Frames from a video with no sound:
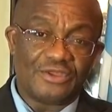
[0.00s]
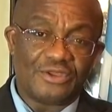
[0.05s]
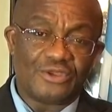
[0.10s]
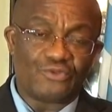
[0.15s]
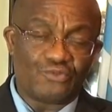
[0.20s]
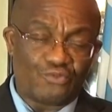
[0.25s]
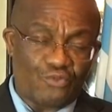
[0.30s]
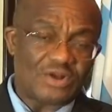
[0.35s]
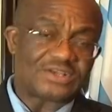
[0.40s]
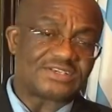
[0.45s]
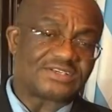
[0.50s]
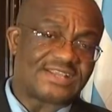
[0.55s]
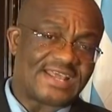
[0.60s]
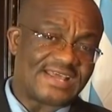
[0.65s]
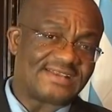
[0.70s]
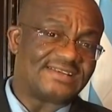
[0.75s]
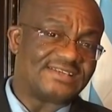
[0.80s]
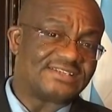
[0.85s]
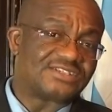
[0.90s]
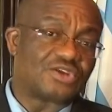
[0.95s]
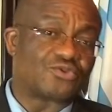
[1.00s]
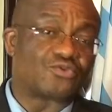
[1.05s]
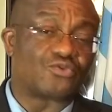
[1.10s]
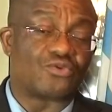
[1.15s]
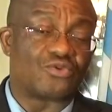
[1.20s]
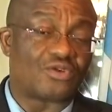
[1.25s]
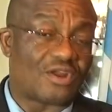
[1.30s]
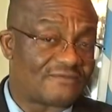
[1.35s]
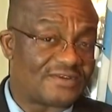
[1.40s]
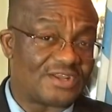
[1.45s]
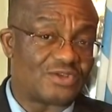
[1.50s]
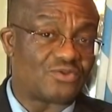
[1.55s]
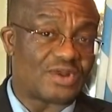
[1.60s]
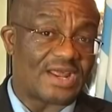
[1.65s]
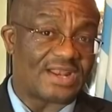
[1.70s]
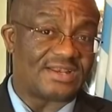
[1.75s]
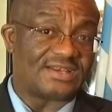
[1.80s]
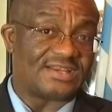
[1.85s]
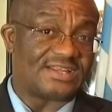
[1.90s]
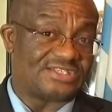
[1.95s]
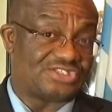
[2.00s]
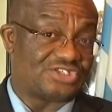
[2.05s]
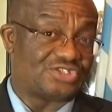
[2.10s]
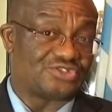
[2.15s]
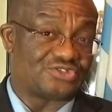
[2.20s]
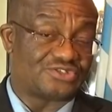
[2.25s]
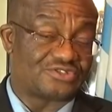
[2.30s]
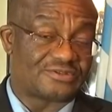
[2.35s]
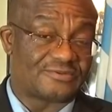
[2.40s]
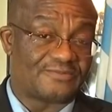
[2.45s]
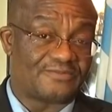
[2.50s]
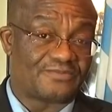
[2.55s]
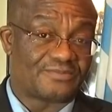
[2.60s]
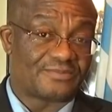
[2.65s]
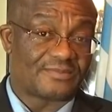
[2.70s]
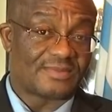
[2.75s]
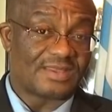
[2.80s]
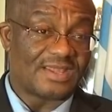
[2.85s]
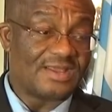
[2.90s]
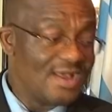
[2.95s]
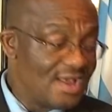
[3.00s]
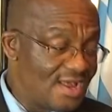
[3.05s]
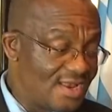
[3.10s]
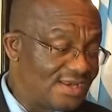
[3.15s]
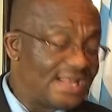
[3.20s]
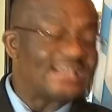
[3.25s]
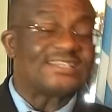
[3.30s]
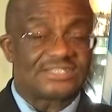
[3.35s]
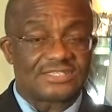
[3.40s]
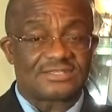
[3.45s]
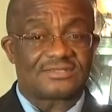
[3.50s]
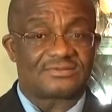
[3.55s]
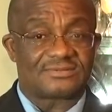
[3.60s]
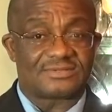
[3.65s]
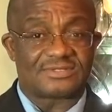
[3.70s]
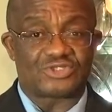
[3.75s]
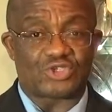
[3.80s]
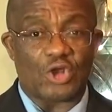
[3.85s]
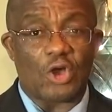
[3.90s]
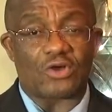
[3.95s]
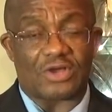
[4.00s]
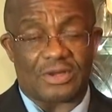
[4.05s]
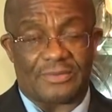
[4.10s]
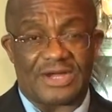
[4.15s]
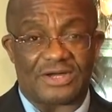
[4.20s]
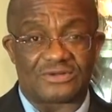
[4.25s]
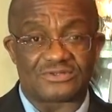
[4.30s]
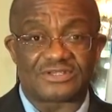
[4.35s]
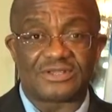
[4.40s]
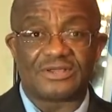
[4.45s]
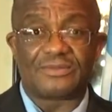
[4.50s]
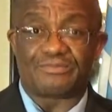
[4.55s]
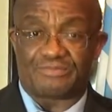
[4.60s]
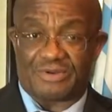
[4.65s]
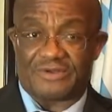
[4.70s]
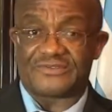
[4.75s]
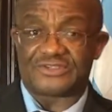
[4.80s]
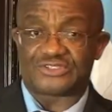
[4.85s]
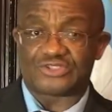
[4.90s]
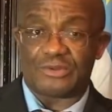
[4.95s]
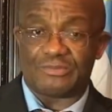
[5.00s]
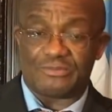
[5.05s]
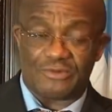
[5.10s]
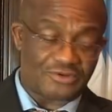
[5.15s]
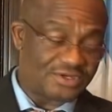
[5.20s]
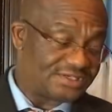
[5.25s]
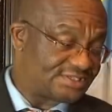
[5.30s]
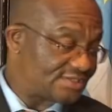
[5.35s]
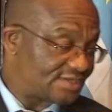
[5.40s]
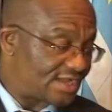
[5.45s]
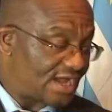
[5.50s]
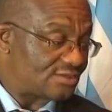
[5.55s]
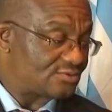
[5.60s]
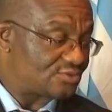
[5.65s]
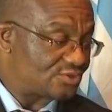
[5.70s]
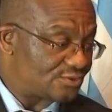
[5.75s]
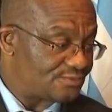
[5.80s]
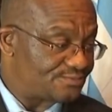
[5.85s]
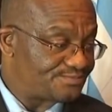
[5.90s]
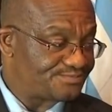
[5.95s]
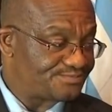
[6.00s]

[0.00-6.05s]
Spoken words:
what then is the role of the United Nations? Let's talk about Professor Maurice Kamto.